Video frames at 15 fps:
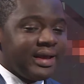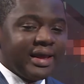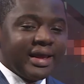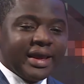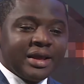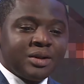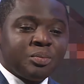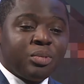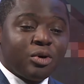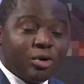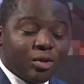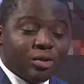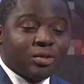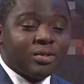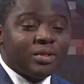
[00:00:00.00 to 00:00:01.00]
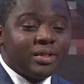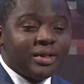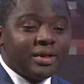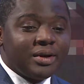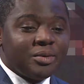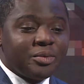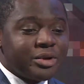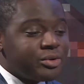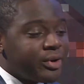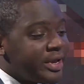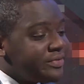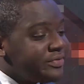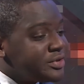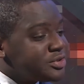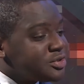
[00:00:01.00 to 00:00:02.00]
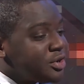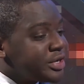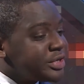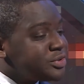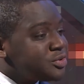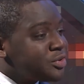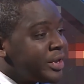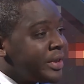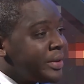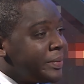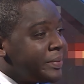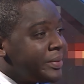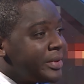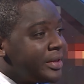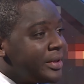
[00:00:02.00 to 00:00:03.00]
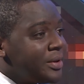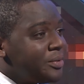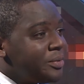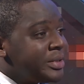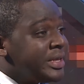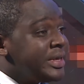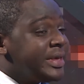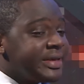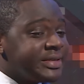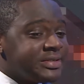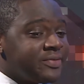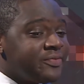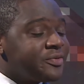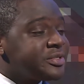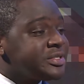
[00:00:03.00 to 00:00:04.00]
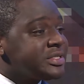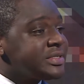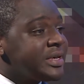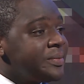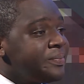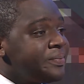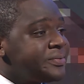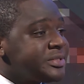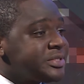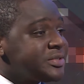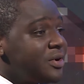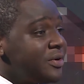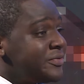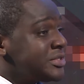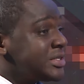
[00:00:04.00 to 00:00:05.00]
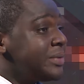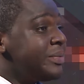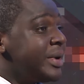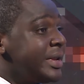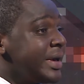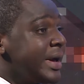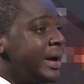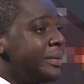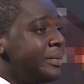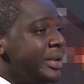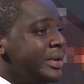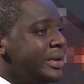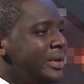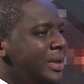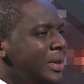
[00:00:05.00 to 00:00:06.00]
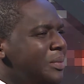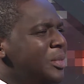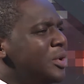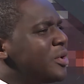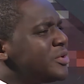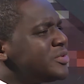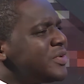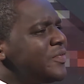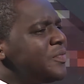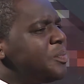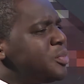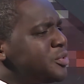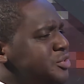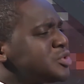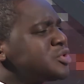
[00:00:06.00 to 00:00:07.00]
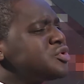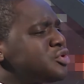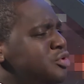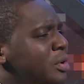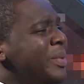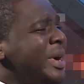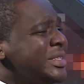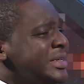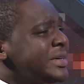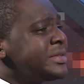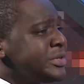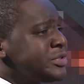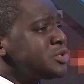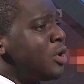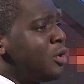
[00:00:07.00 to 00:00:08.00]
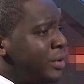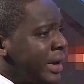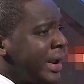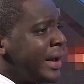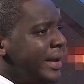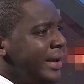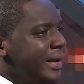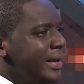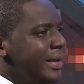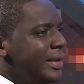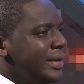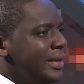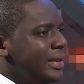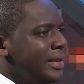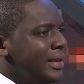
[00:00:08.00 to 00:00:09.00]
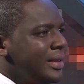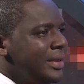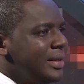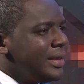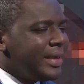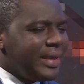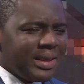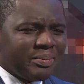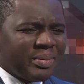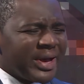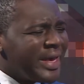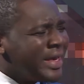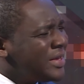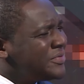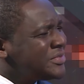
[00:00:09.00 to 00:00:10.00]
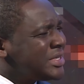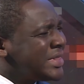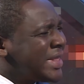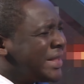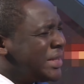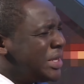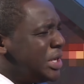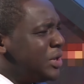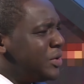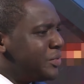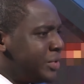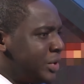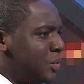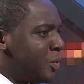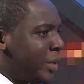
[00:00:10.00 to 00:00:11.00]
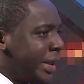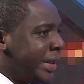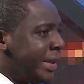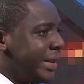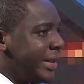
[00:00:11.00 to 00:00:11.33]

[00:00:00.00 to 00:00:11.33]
And Paul, when you're even talking to him, when he hears the footsteps of somebody coming, because of post-traumatic disorder, he behaves in an eerie way.